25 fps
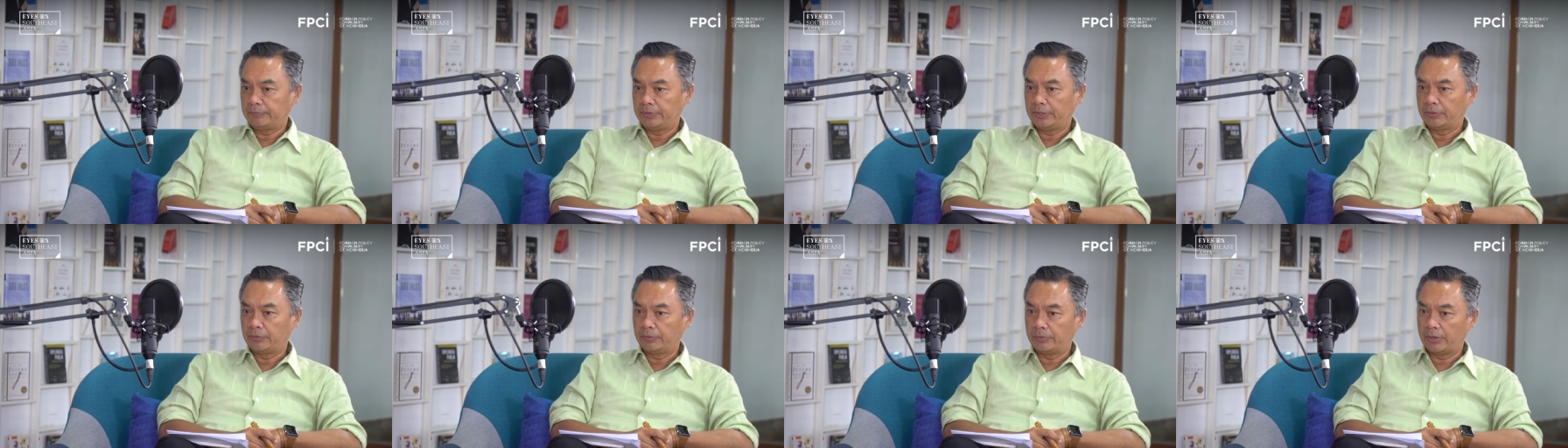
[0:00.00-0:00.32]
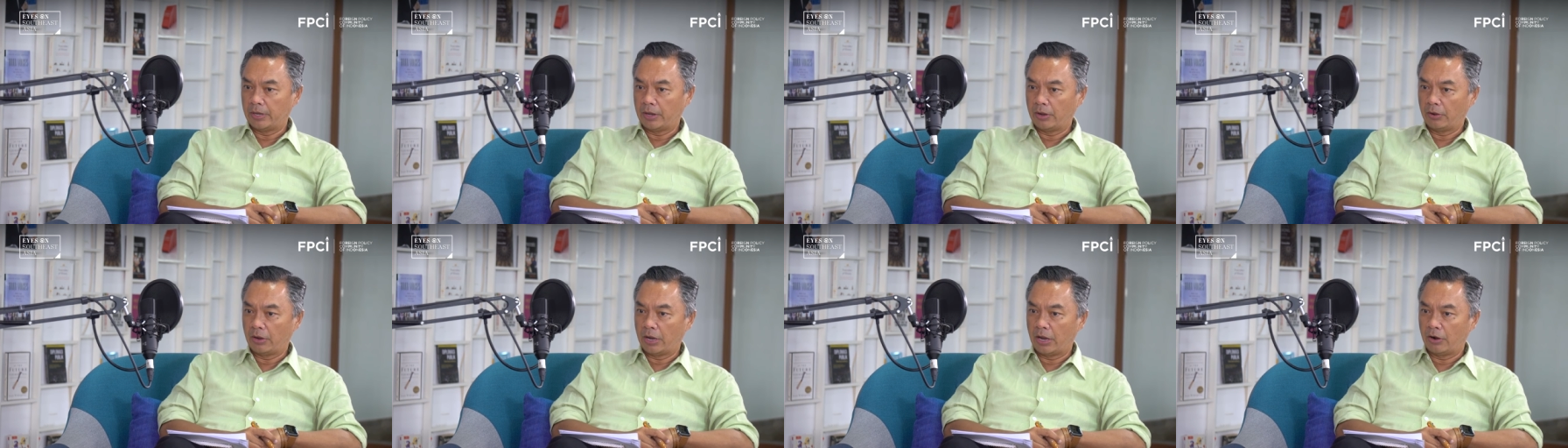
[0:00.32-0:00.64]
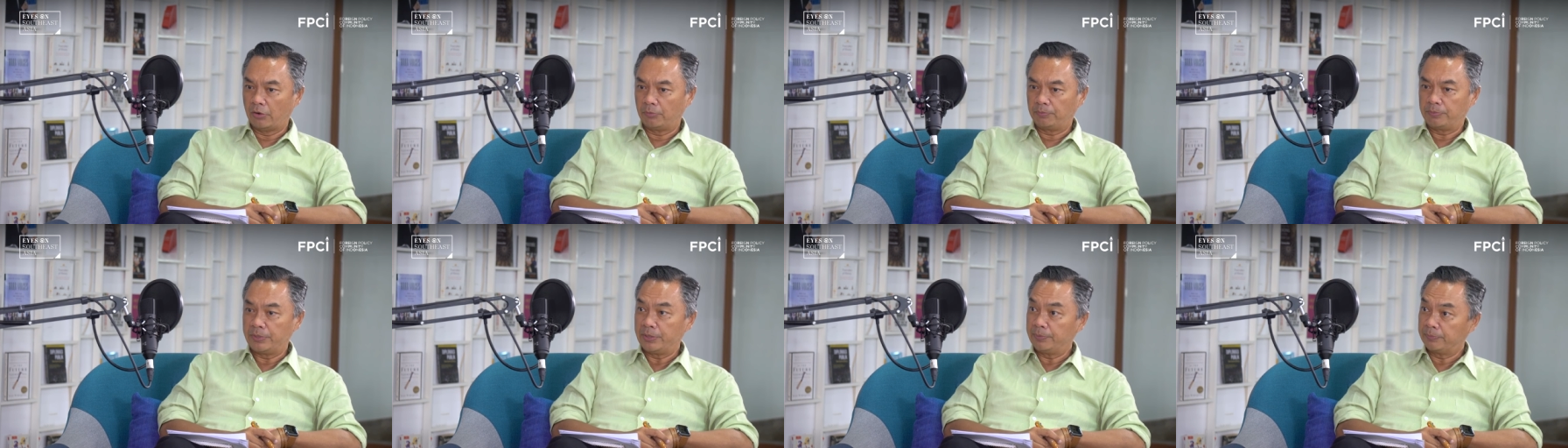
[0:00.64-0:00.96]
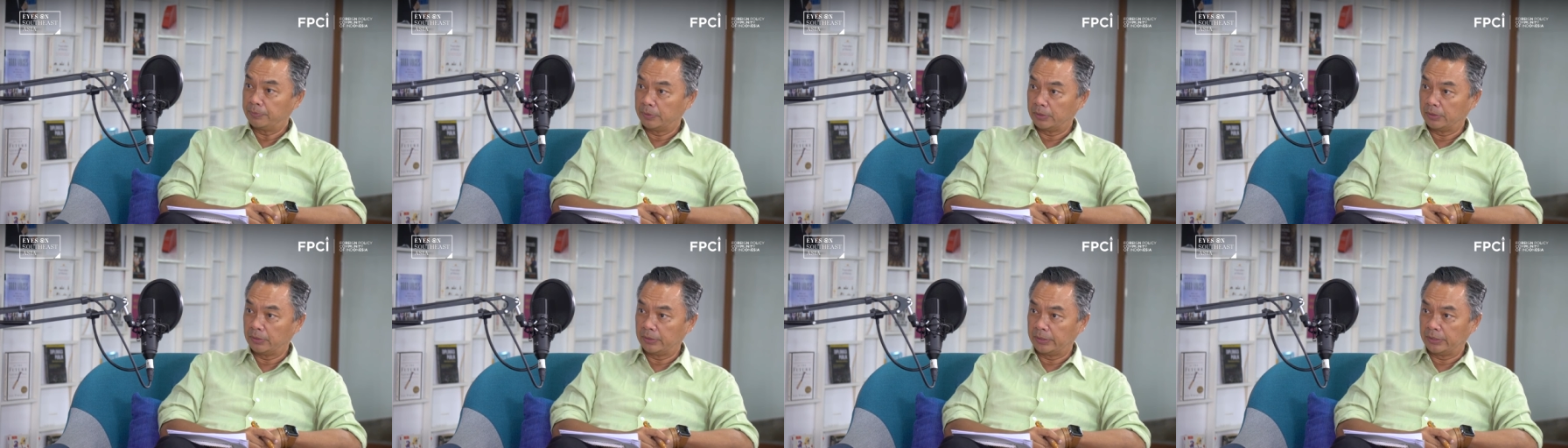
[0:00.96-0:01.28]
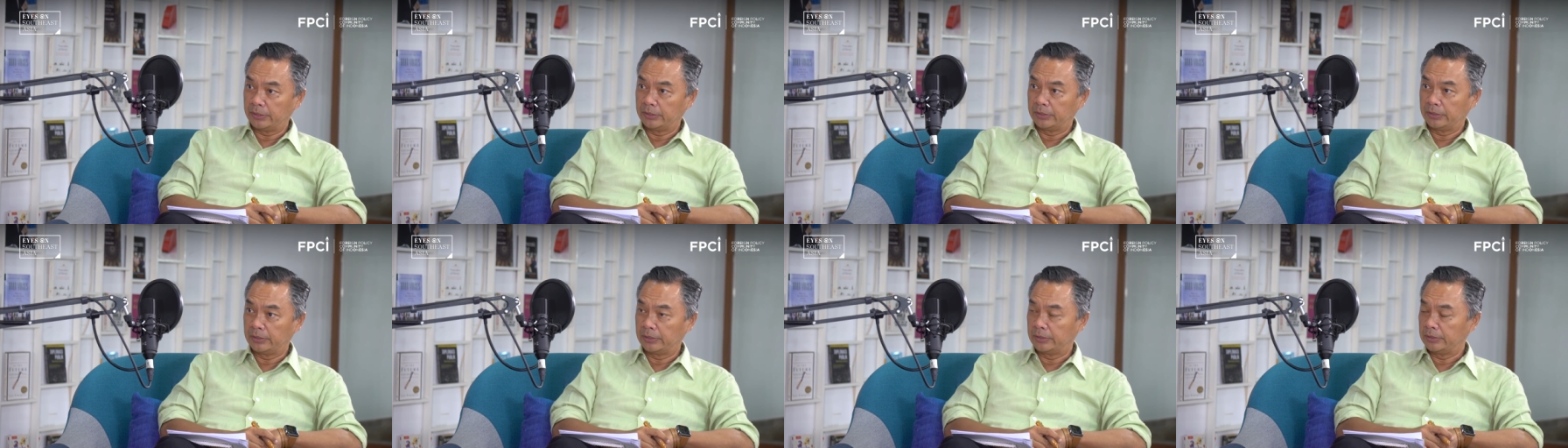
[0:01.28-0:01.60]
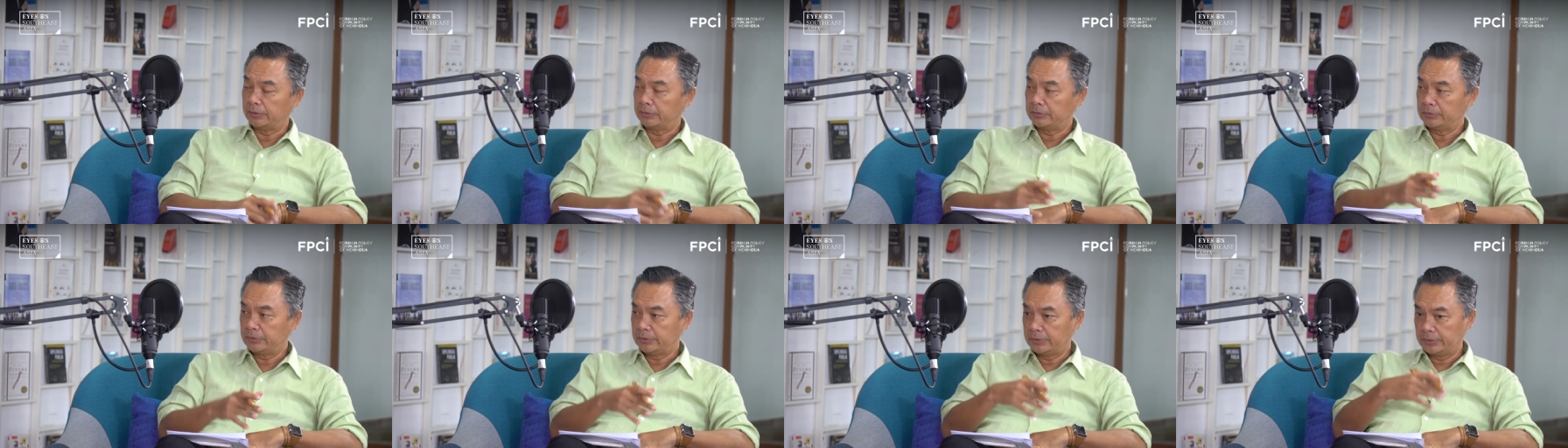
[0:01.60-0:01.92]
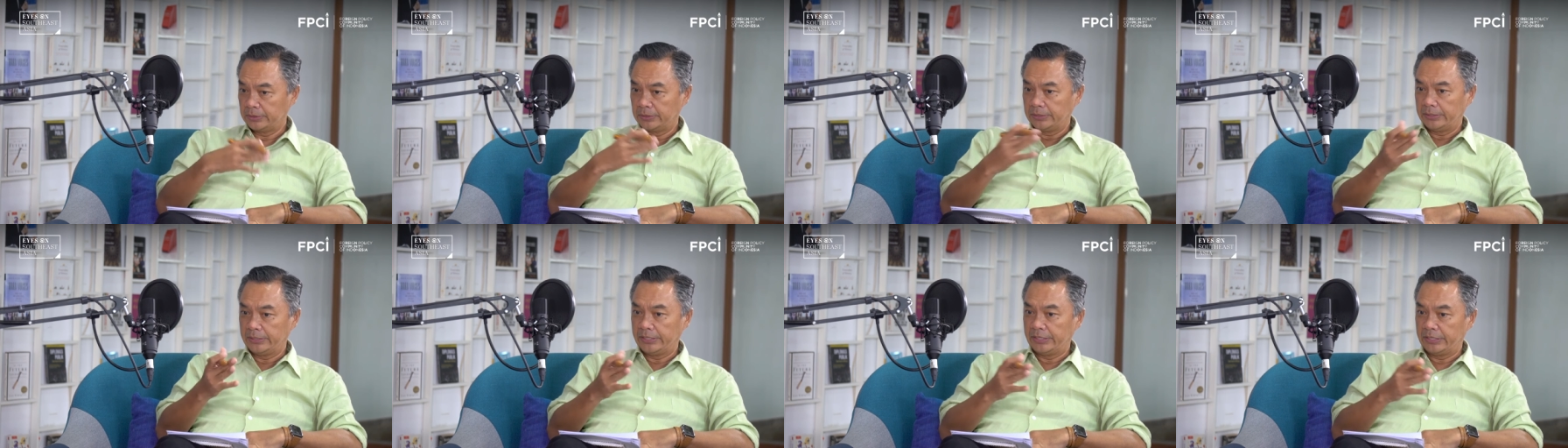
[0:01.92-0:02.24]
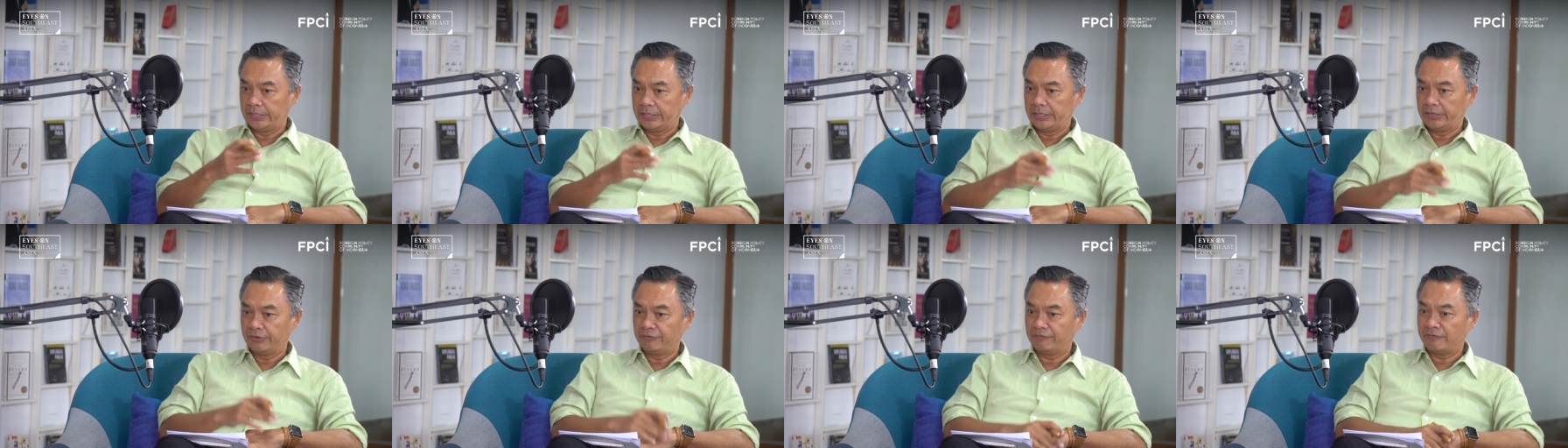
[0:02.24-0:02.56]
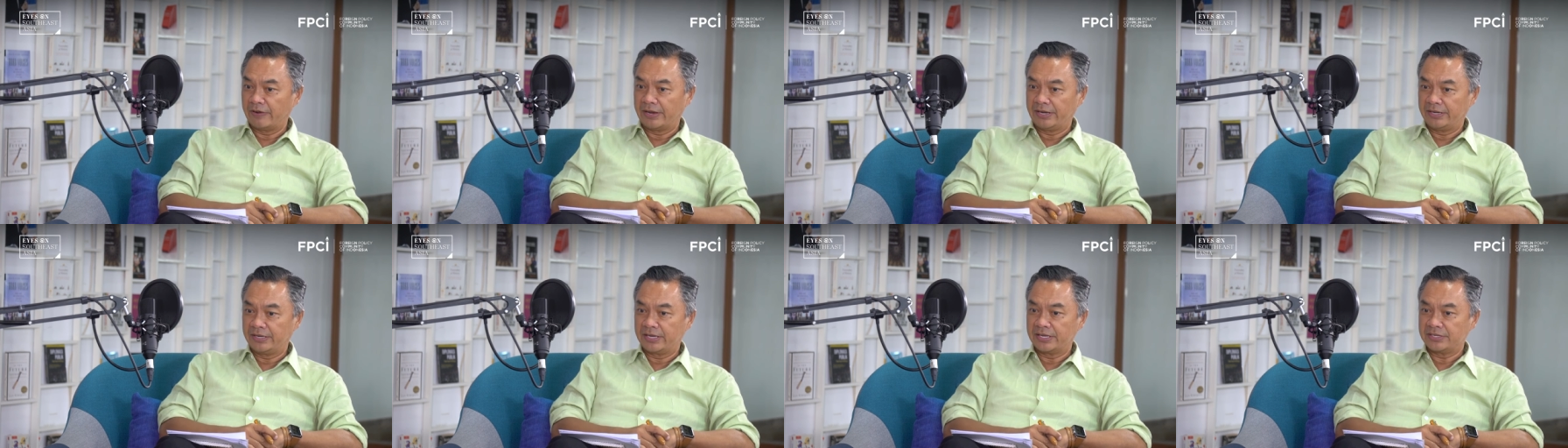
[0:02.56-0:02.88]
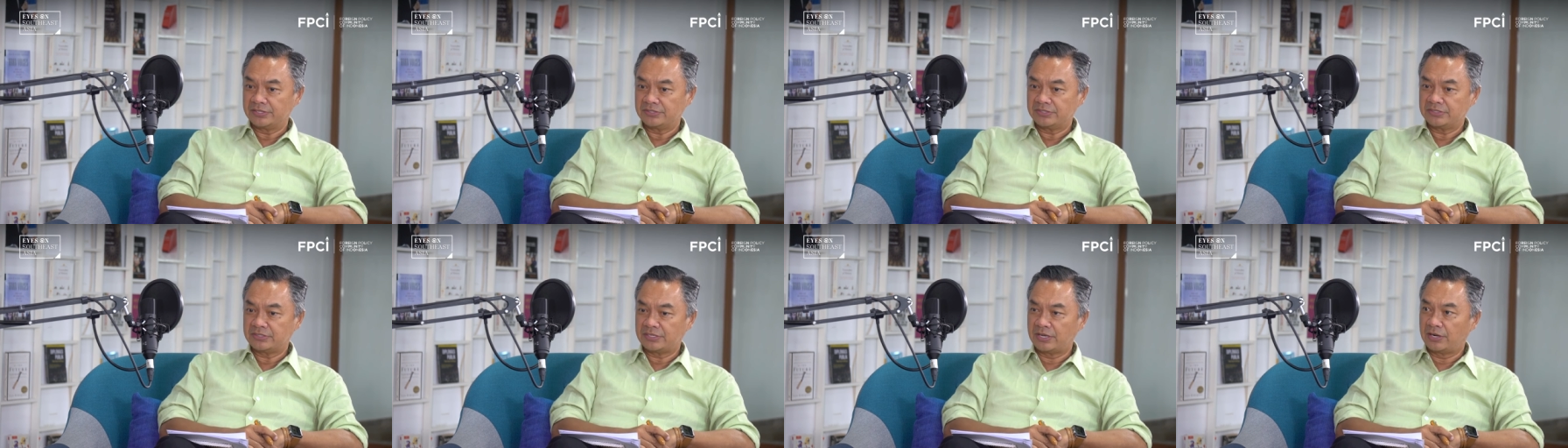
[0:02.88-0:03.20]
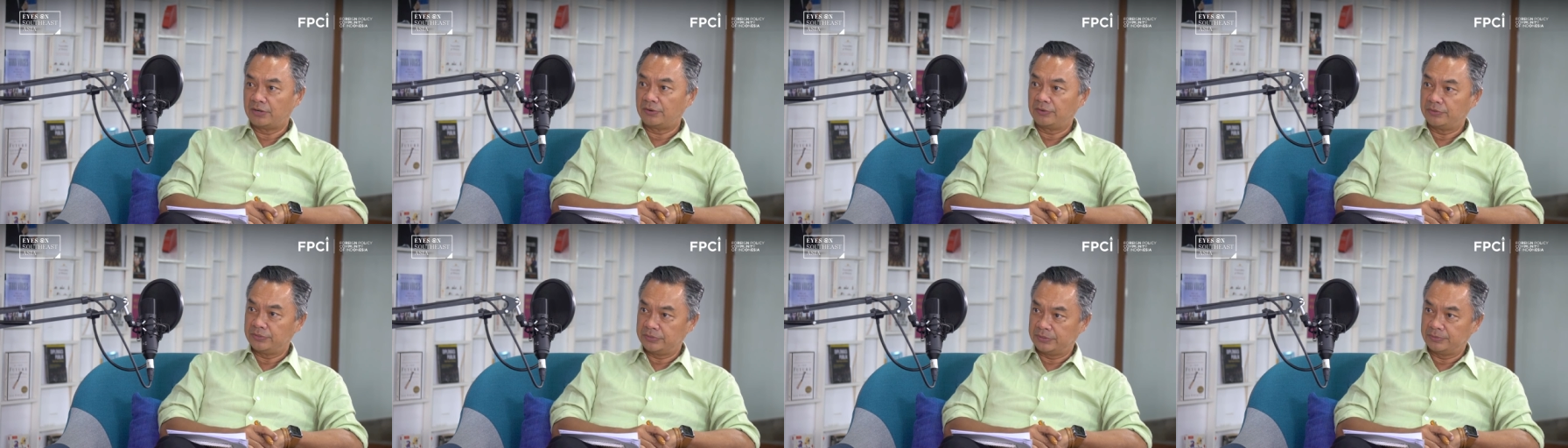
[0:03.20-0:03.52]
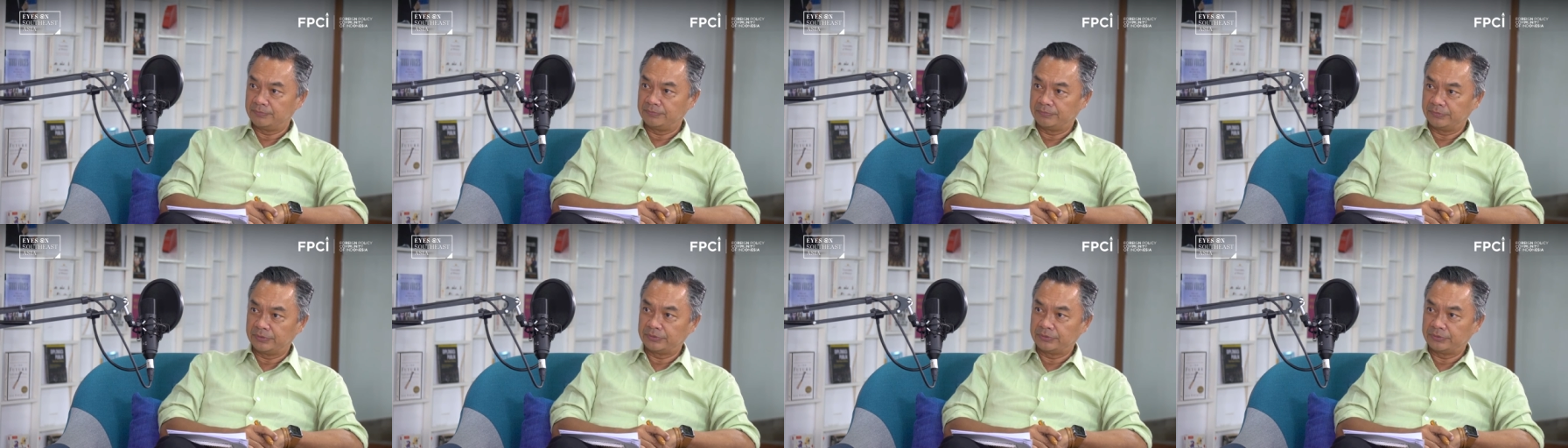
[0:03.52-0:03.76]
you know, our people in the fight against terrorism.